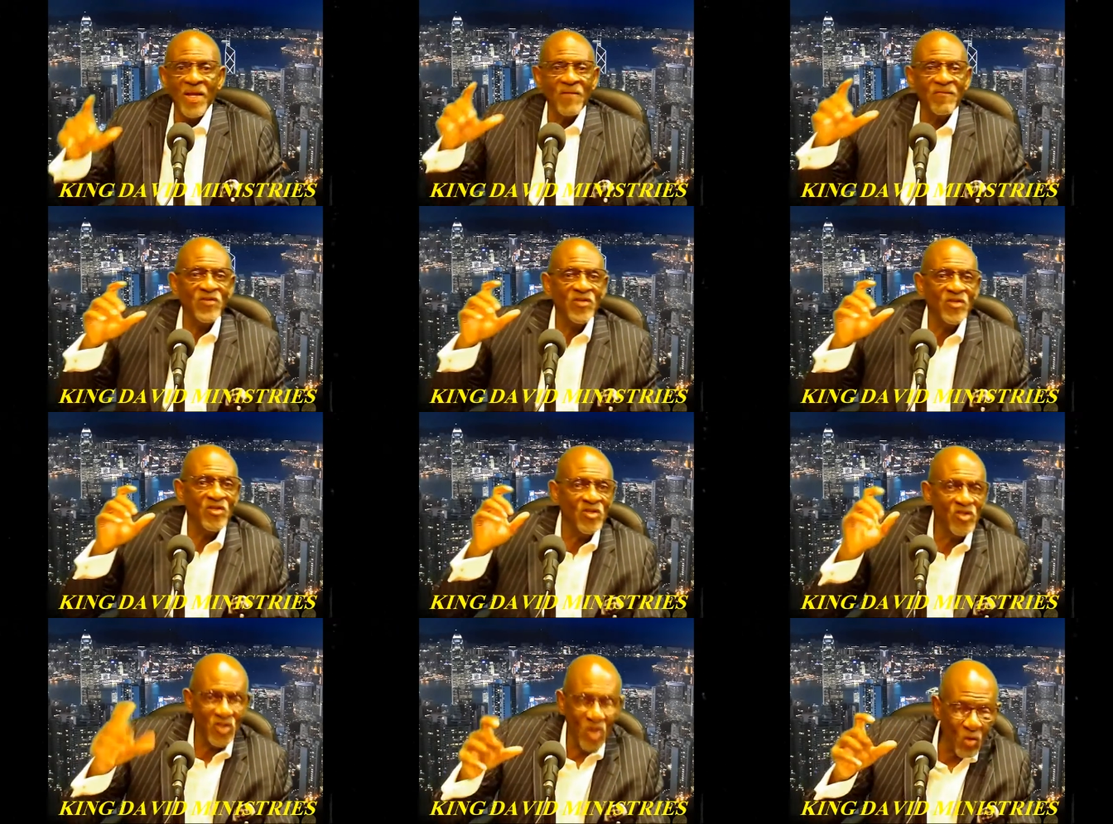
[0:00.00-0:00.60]
if you
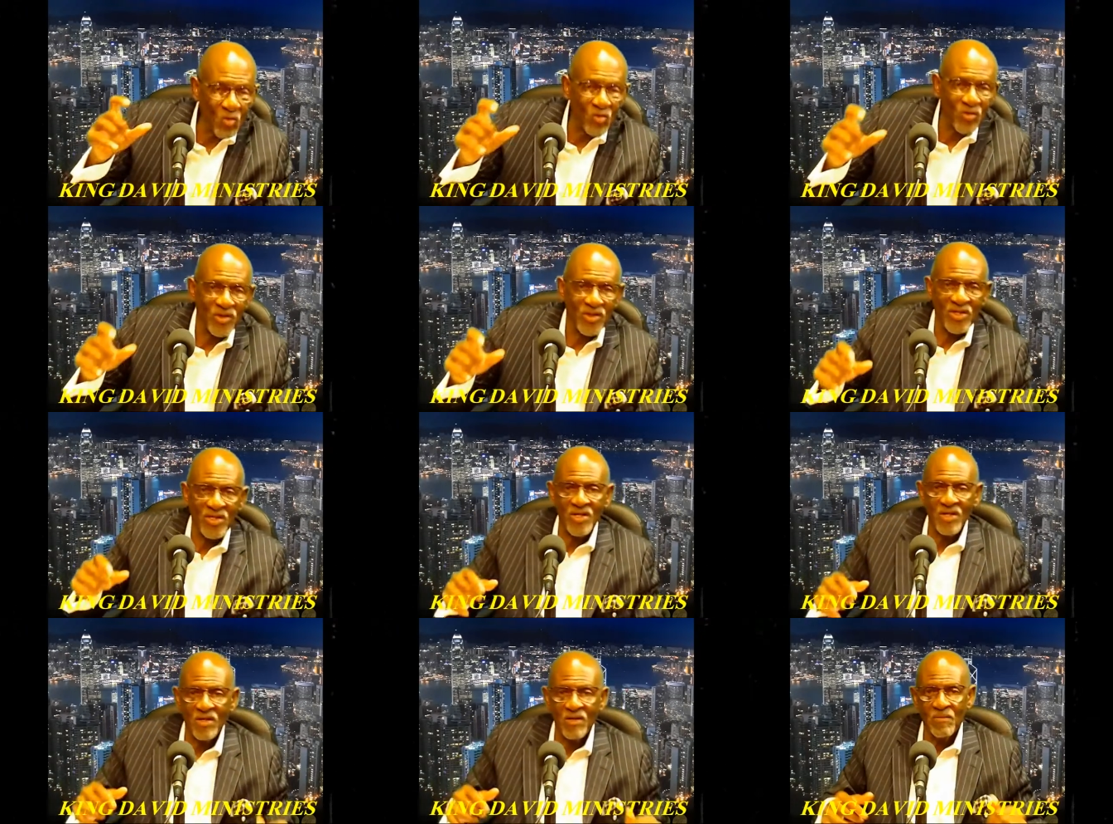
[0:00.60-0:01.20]
don't
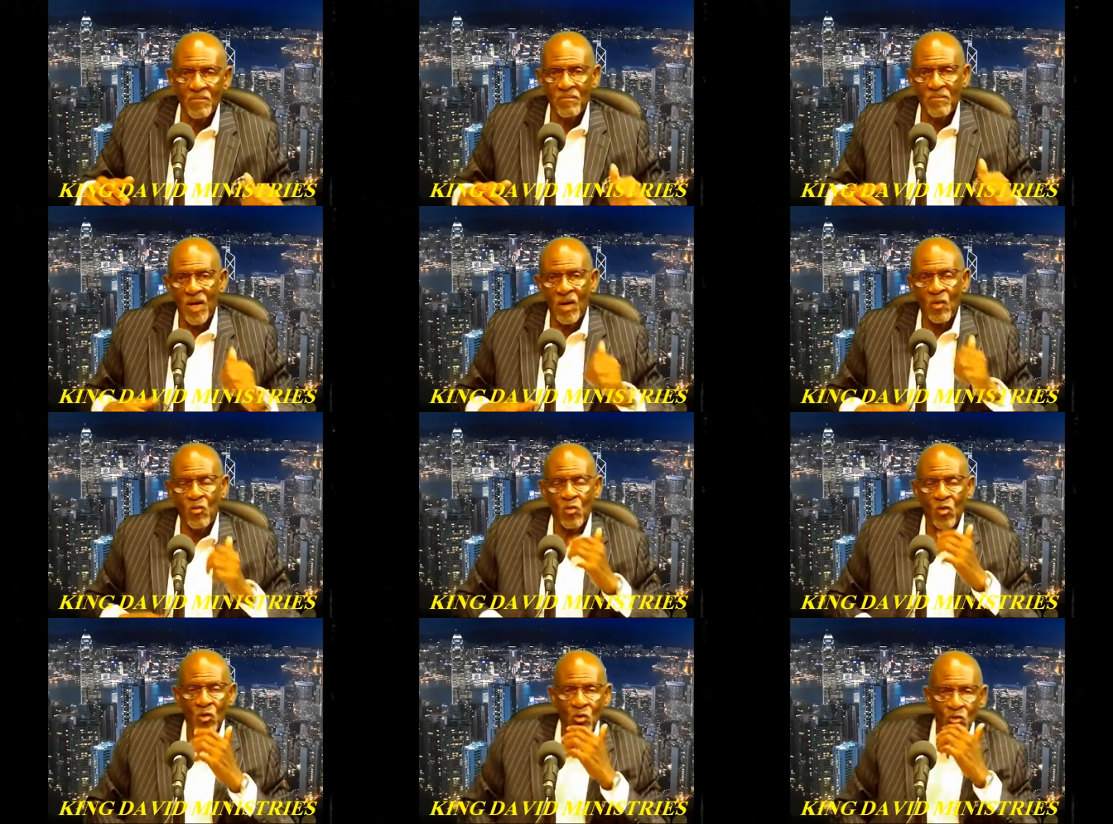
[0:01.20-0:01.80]
hear my
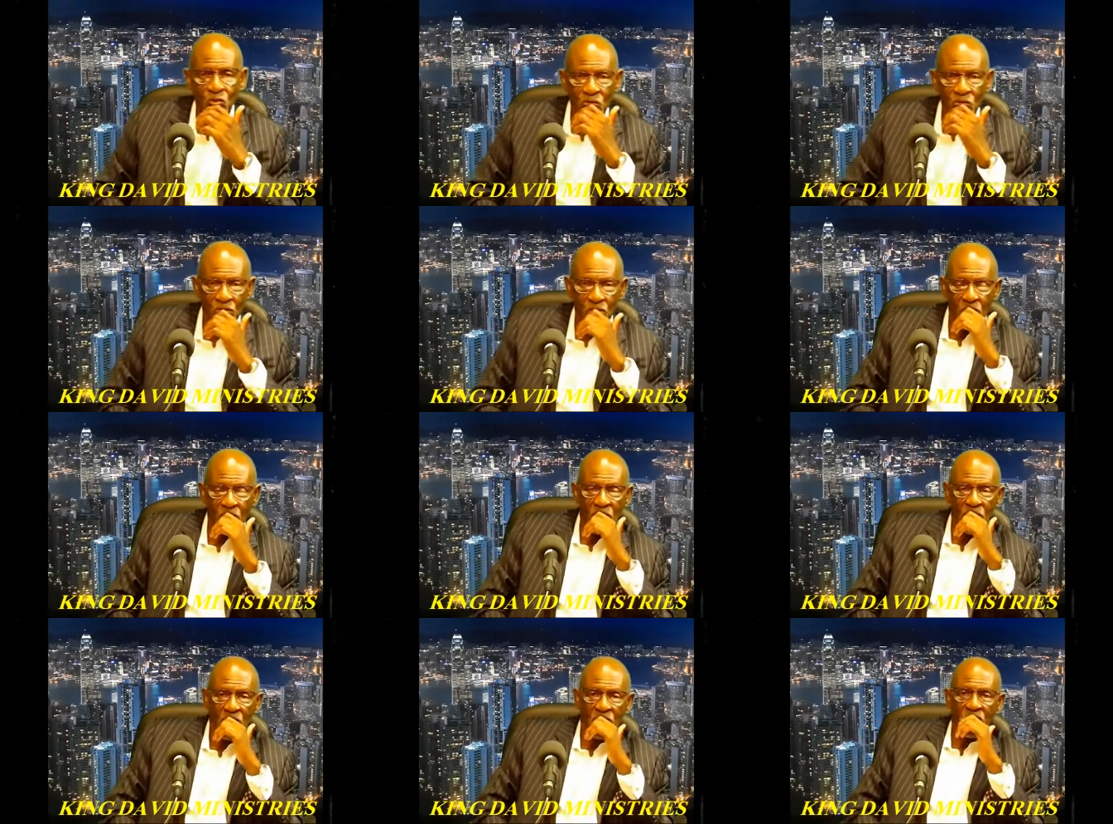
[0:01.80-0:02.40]
words,
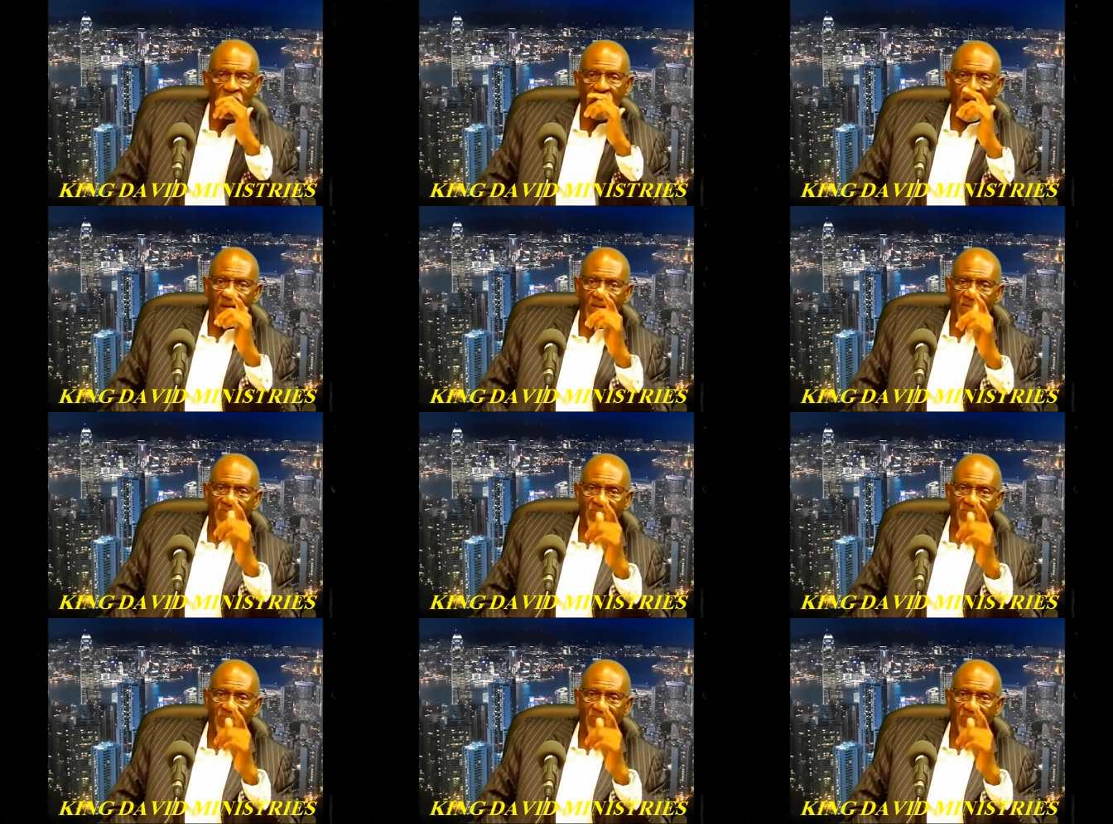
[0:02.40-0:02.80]
now